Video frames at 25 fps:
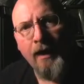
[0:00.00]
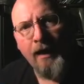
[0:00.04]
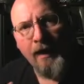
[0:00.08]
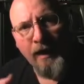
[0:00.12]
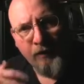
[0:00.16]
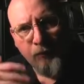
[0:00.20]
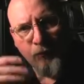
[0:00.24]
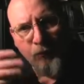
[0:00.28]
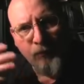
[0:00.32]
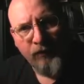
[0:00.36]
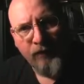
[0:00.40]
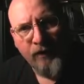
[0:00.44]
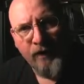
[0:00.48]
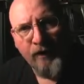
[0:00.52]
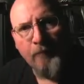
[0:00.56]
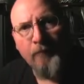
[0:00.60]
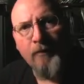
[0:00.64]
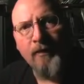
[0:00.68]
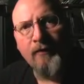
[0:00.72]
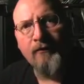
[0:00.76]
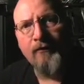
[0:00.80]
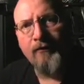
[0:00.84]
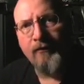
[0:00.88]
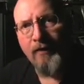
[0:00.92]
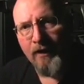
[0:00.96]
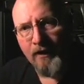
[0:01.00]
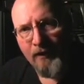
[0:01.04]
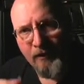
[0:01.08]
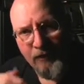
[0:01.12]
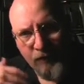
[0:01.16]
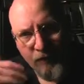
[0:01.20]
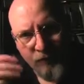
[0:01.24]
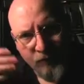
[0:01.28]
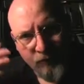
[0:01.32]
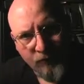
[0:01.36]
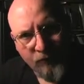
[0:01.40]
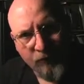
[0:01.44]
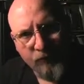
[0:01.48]
and with him it's like
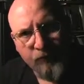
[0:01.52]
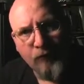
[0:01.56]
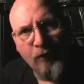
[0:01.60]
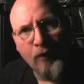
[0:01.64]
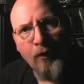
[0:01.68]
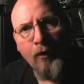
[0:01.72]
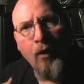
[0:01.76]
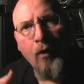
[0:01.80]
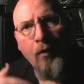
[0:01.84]
you know just